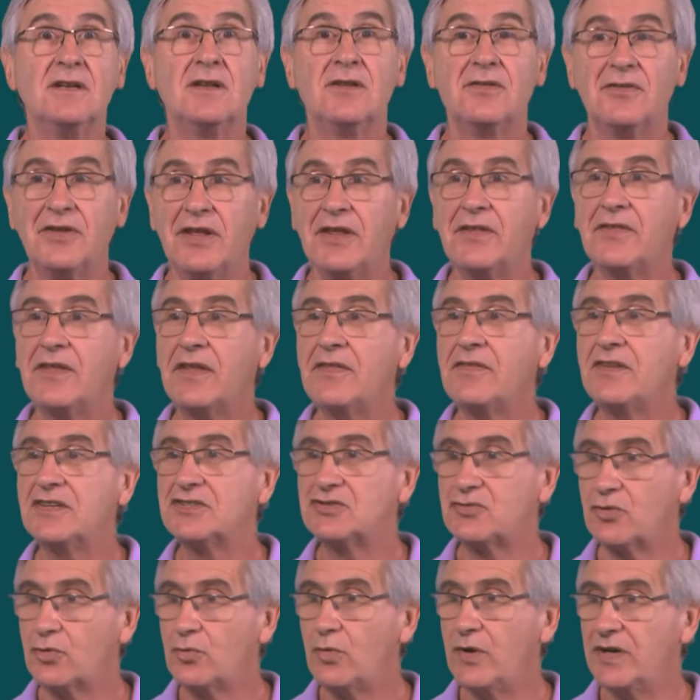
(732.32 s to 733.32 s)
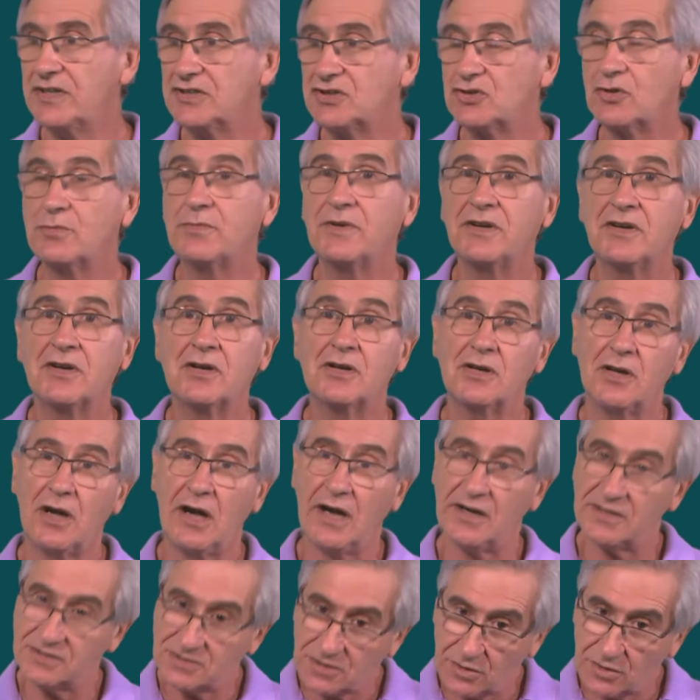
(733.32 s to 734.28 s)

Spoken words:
then this request should be declined.